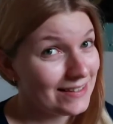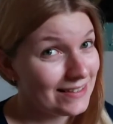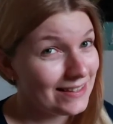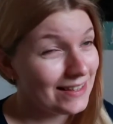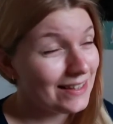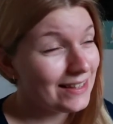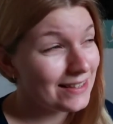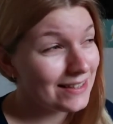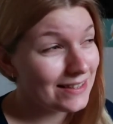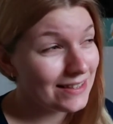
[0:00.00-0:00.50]

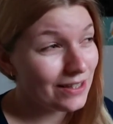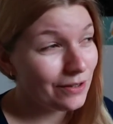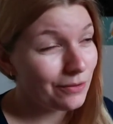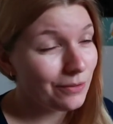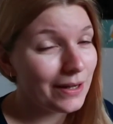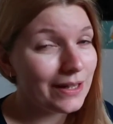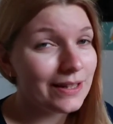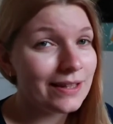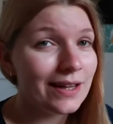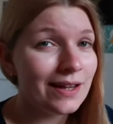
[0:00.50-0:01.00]
6
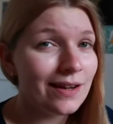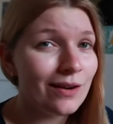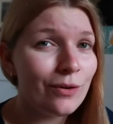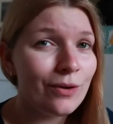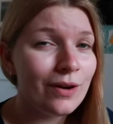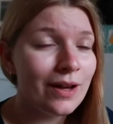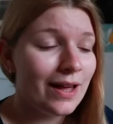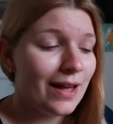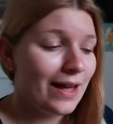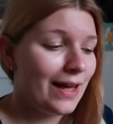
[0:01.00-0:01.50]
right
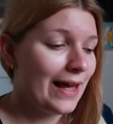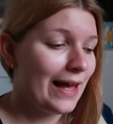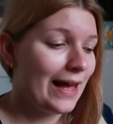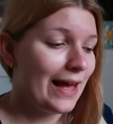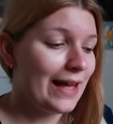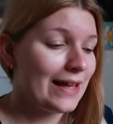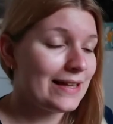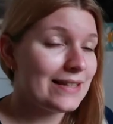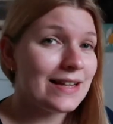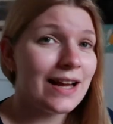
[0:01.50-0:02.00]
now,
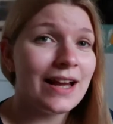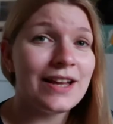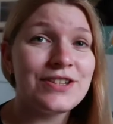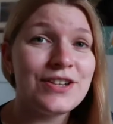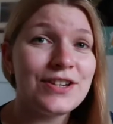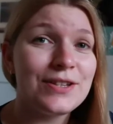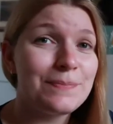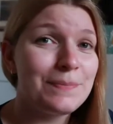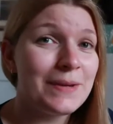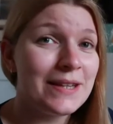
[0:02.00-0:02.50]
and I
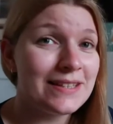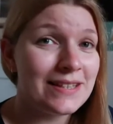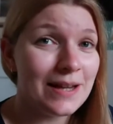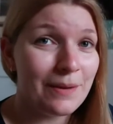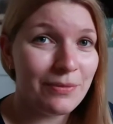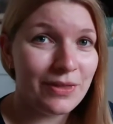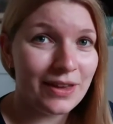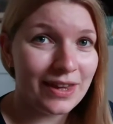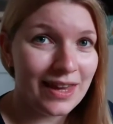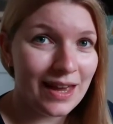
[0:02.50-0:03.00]
just picked
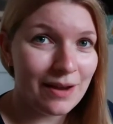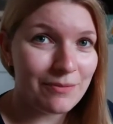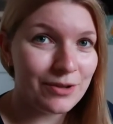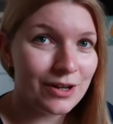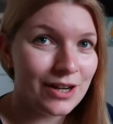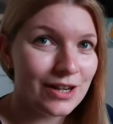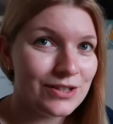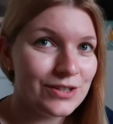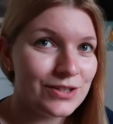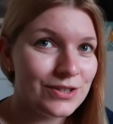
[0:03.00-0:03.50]
up the
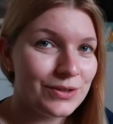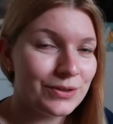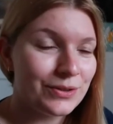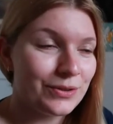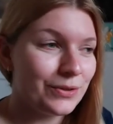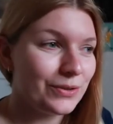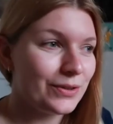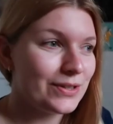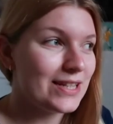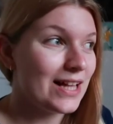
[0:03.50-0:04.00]
camera
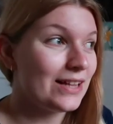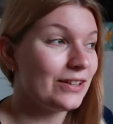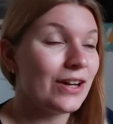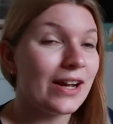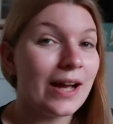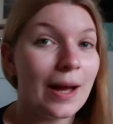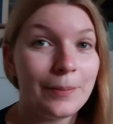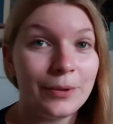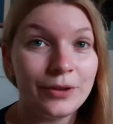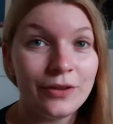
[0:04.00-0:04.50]
to tell you
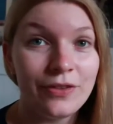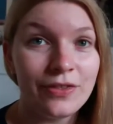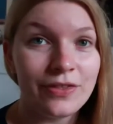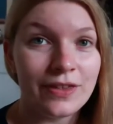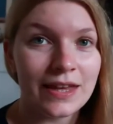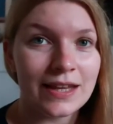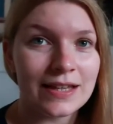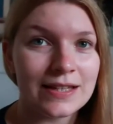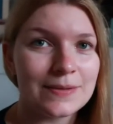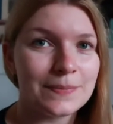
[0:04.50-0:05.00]
a couple of
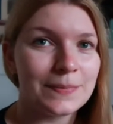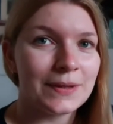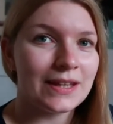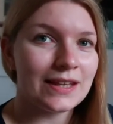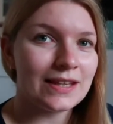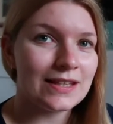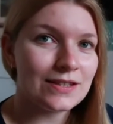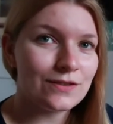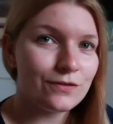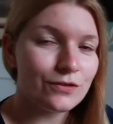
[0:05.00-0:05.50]
things,
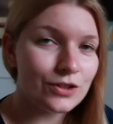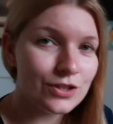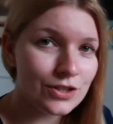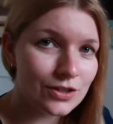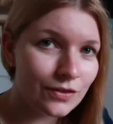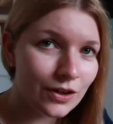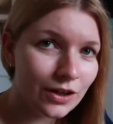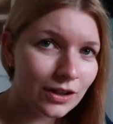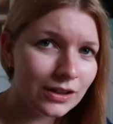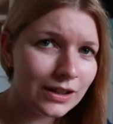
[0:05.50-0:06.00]
because first
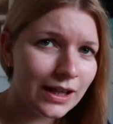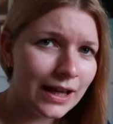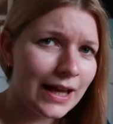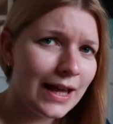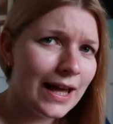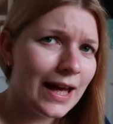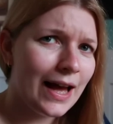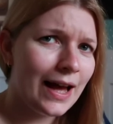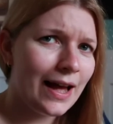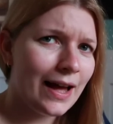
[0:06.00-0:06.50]
of all,
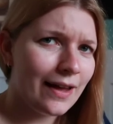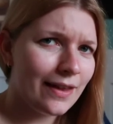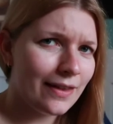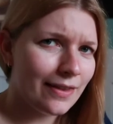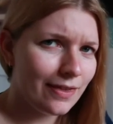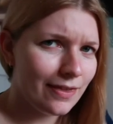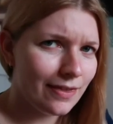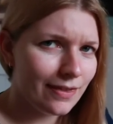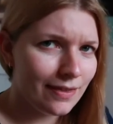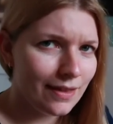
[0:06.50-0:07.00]
I
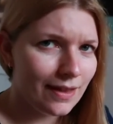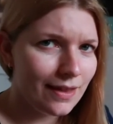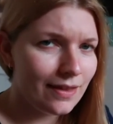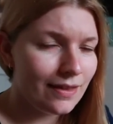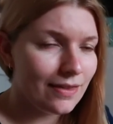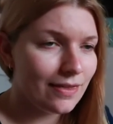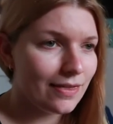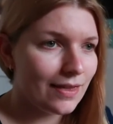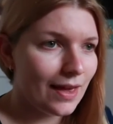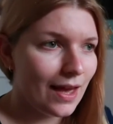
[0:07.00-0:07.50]

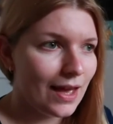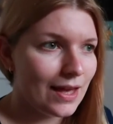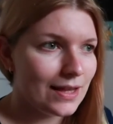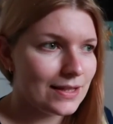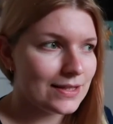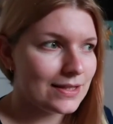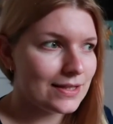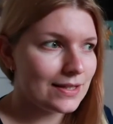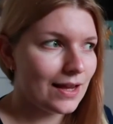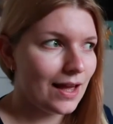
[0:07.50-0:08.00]
think
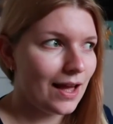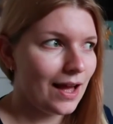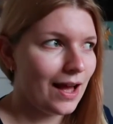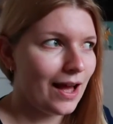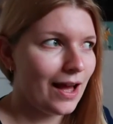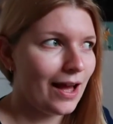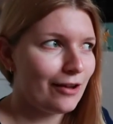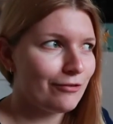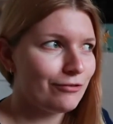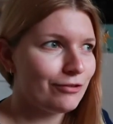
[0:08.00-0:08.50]
that
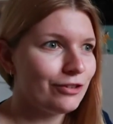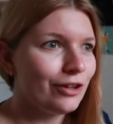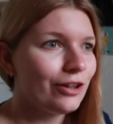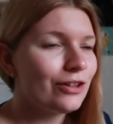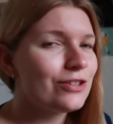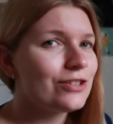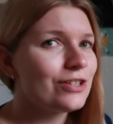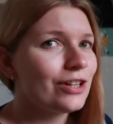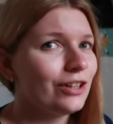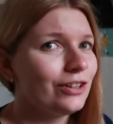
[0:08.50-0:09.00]
I've
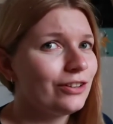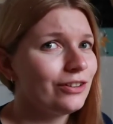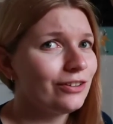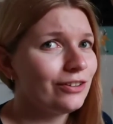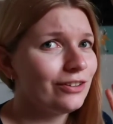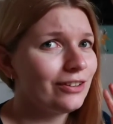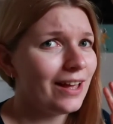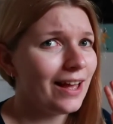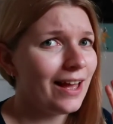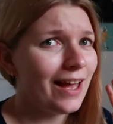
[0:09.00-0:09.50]
not told
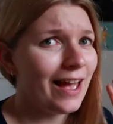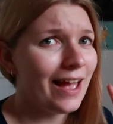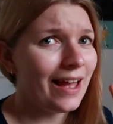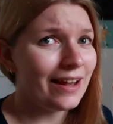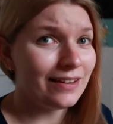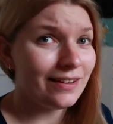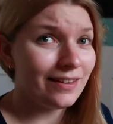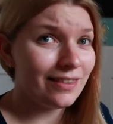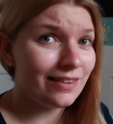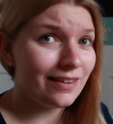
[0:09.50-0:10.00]
you
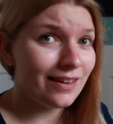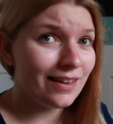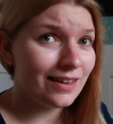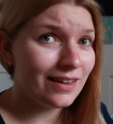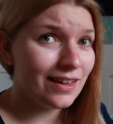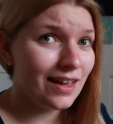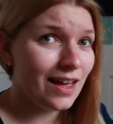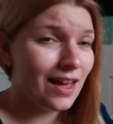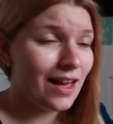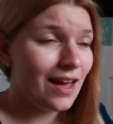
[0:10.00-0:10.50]

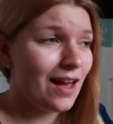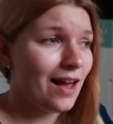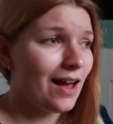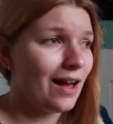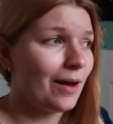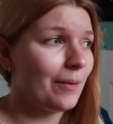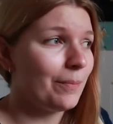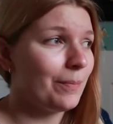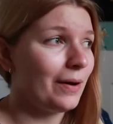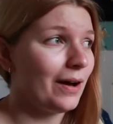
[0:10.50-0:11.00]
anything
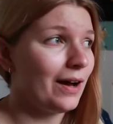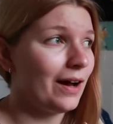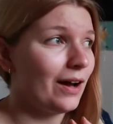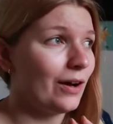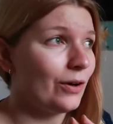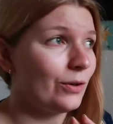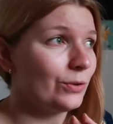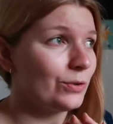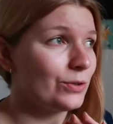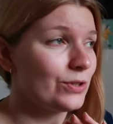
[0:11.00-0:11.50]

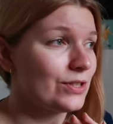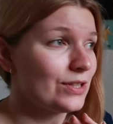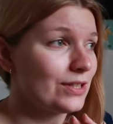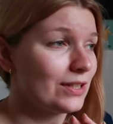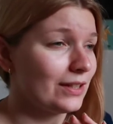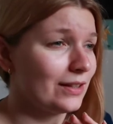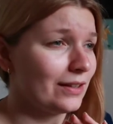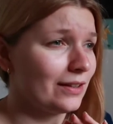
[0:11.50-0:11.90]
about